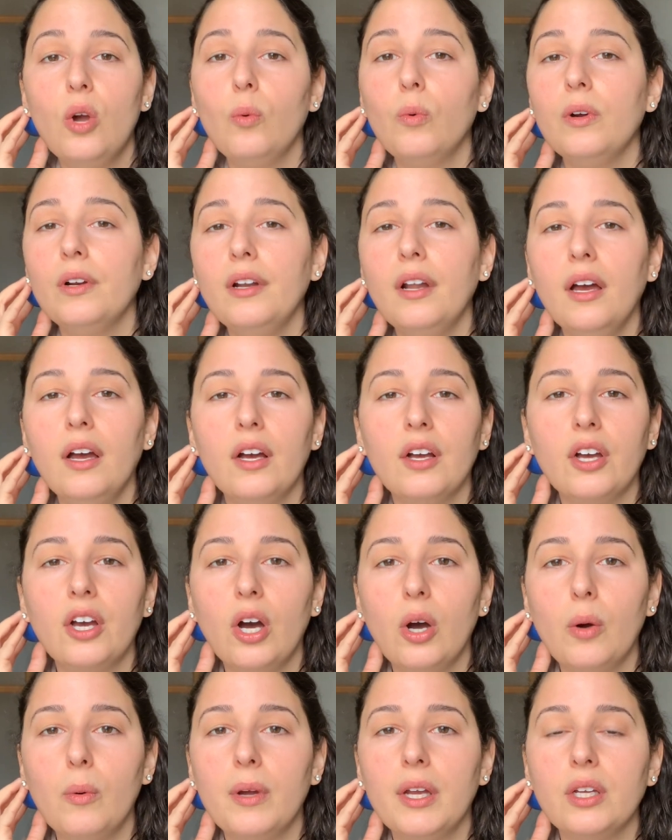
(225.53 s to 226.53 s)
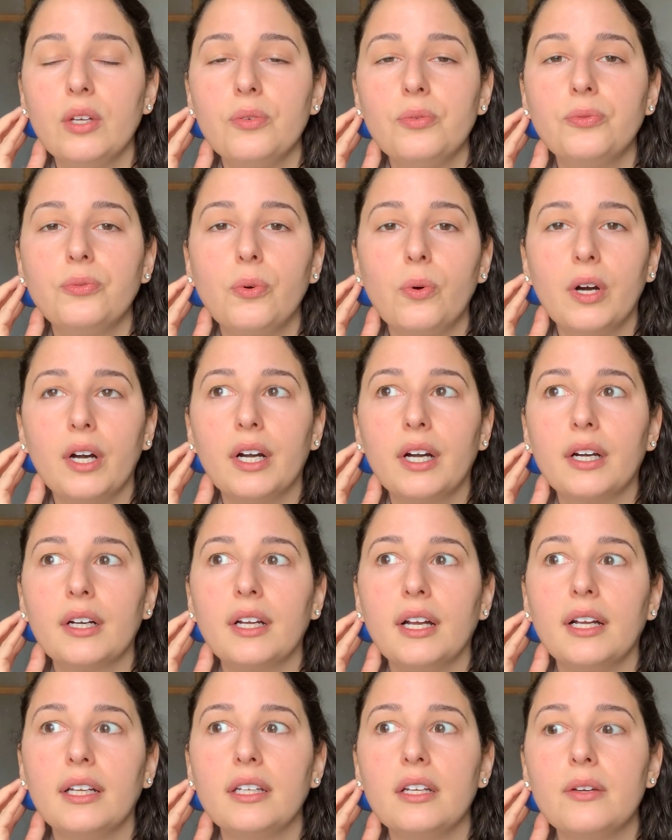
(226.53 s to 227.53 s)
We're not going
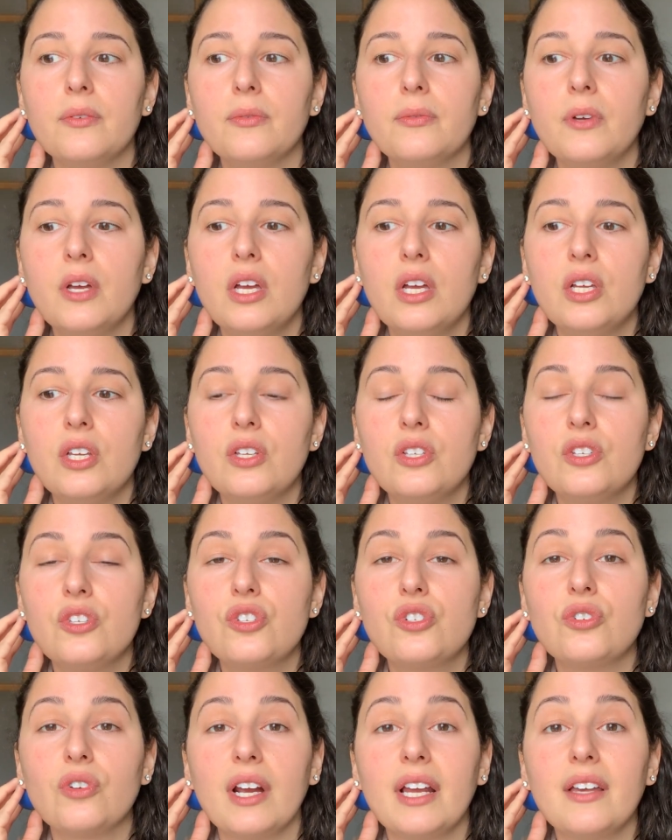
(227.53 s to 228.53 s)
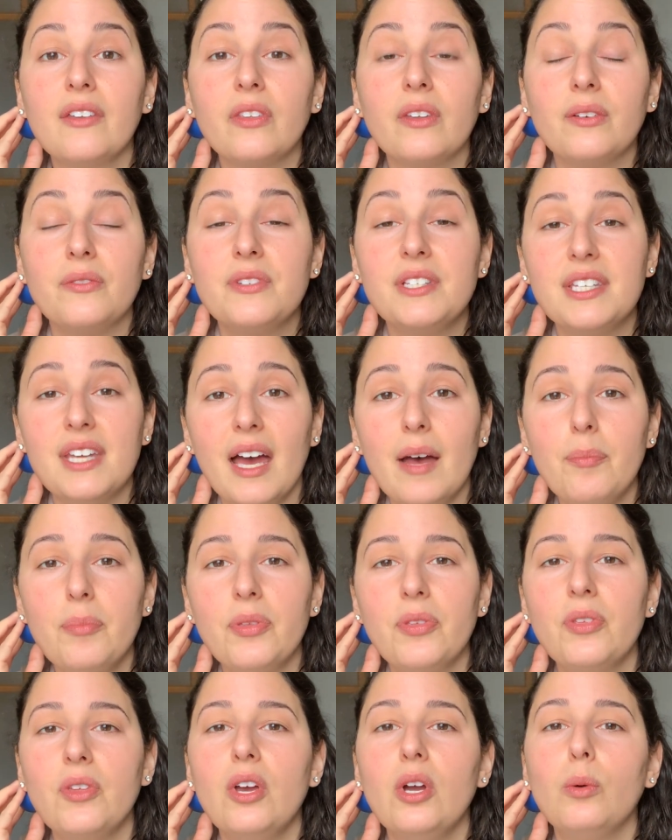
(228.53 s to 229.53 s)
for kind of strength of depth.